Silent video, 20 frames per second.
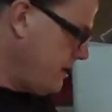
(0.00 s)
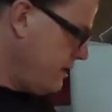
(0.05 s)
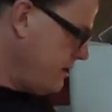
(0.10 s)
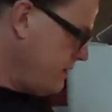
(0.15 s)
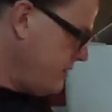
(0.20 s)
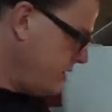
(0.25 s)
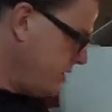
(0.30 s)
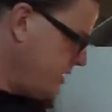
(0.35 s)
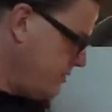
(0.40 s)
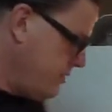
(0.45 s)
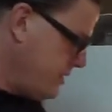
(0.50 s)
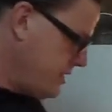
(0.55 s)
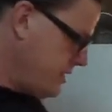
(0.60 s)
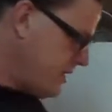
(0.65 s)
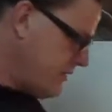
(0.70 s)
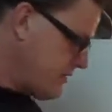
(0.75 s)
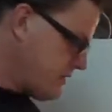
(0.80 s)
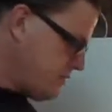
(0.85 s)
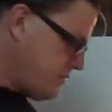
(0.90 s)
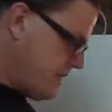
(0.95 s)
You see, we still
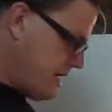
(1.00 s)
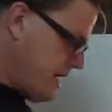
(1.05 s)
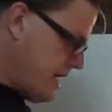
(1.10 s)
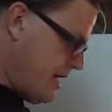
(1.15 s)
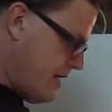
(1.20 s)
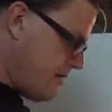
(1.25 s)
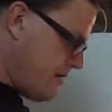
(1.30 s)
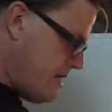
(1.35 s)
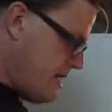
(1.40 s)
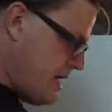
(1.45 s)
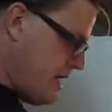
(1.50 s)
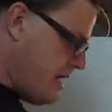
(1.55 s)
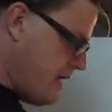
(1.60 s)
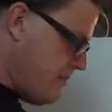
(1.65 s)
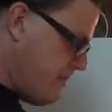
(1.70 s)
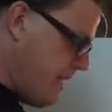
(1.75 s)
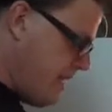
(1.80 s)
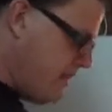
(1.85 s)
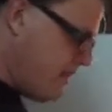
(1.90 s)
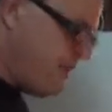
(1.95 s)
have some Gatorade.
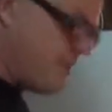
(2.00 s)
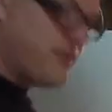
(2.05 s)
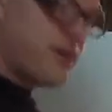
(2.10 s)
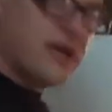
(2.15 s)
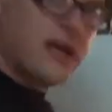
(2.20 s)
I'm not off the